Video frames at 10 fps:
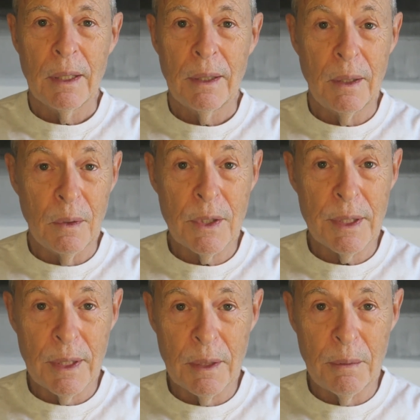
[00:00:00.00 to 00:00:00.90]
You know what she
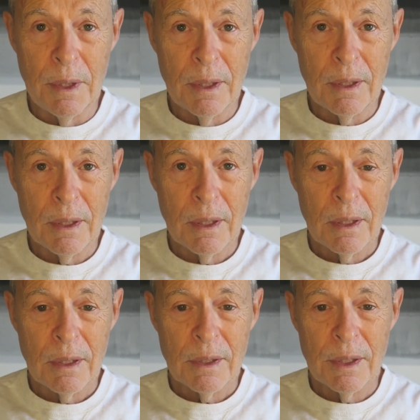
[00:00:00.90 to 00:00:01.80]
said to me?
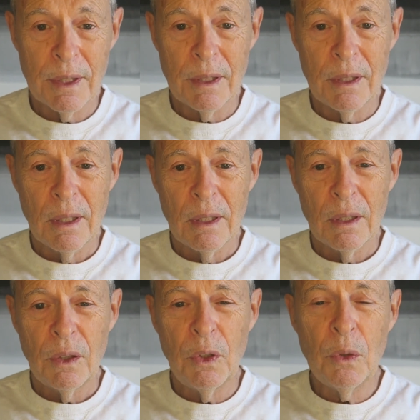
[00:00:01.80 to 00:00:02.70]
She said,
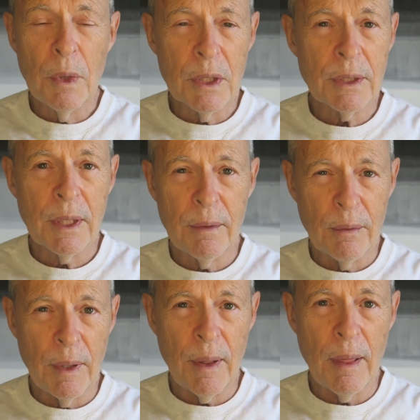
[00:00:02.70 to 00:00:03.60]
you must have
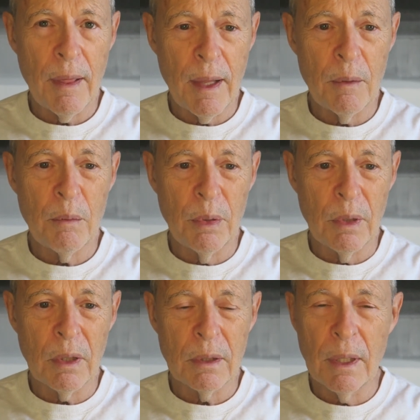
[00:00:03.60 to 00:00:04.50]
written that
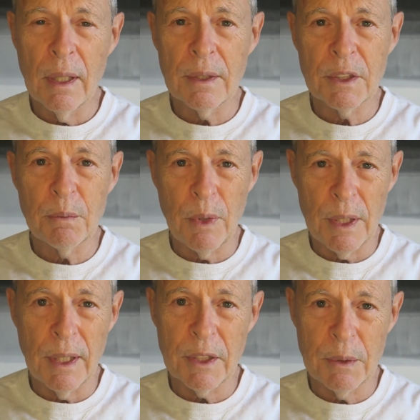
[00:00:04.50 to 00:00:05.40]
book
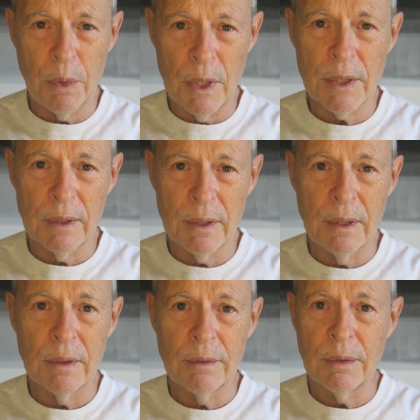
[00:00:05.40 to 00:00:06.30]

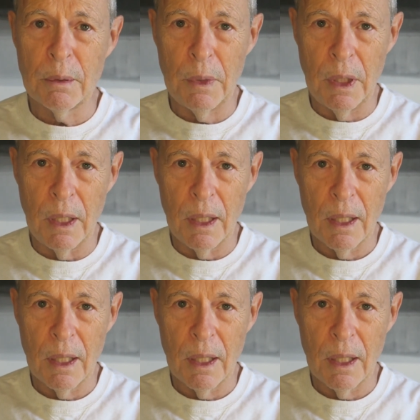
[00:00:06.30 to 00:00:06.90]
expressly for me.